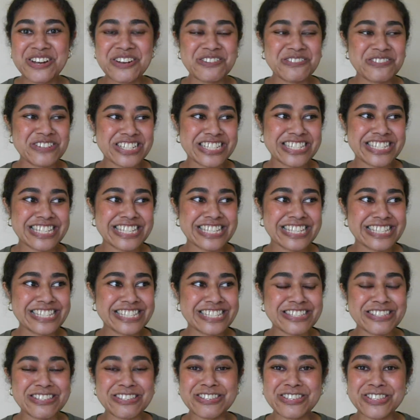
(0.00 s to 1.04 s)
which is
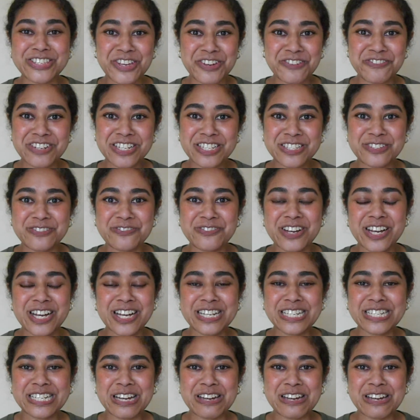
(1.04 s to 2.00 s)
so much fun.